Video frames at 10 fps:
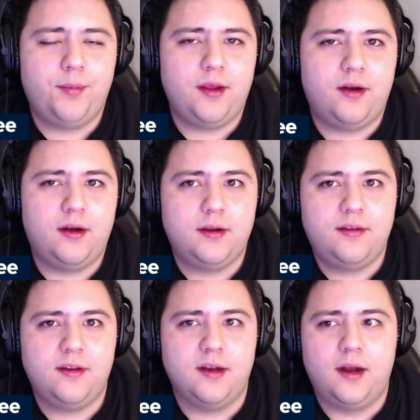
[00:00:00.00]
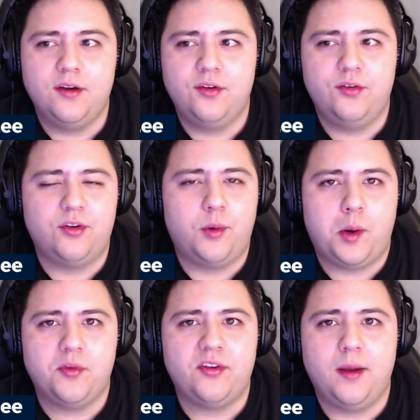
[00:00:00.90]
Pionk did not do so
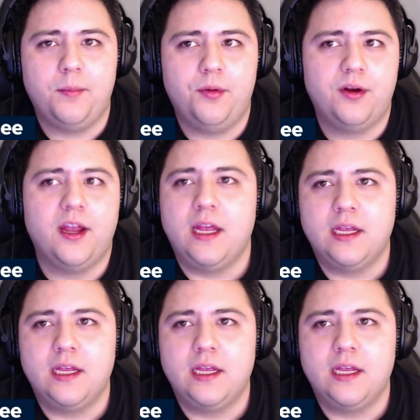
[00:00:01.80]
well with Sandberg.